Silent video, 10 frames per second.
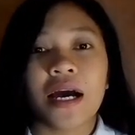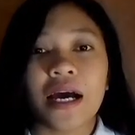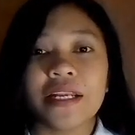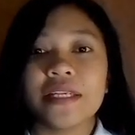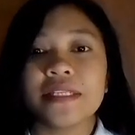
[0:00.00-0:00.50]

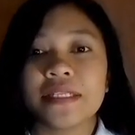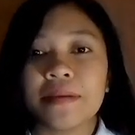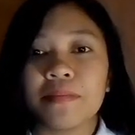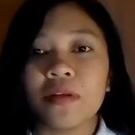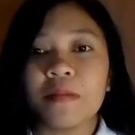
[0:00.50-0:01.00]
an
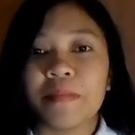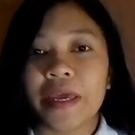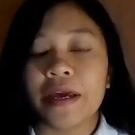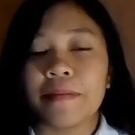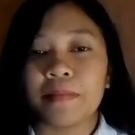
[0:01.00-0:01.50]
ensemble
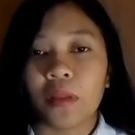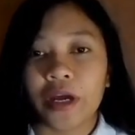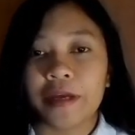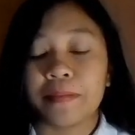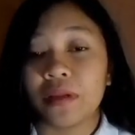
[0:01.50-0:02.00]
may
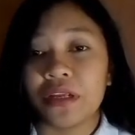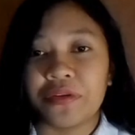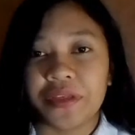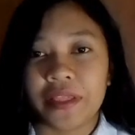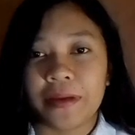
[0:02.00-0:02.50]
employ
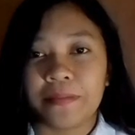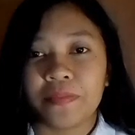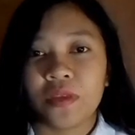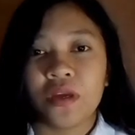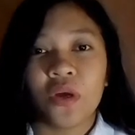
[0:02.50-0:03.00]
polyrhythm,
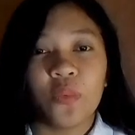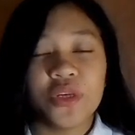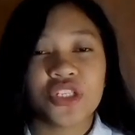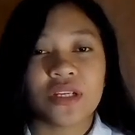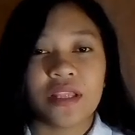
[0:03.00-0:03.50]

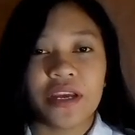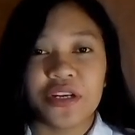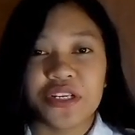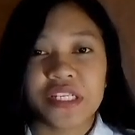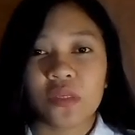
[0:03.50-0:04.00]
which
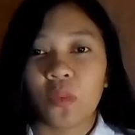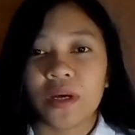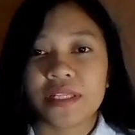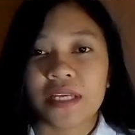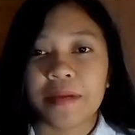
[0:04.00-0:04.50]
layers
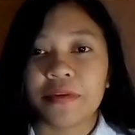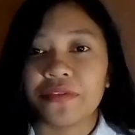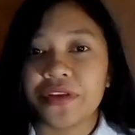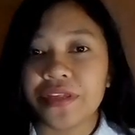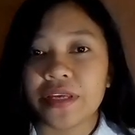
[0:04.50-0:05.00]
one type
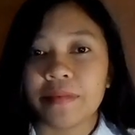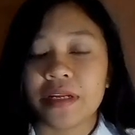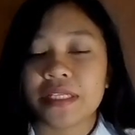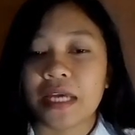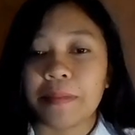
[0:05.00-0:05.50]
of rhythm on
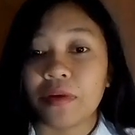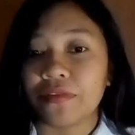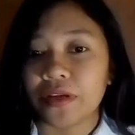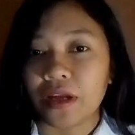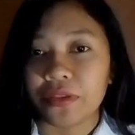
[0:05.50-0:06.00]
the top of
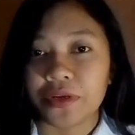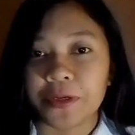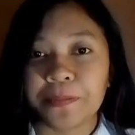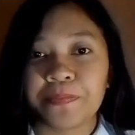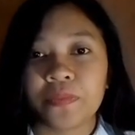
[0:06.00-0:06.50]
another.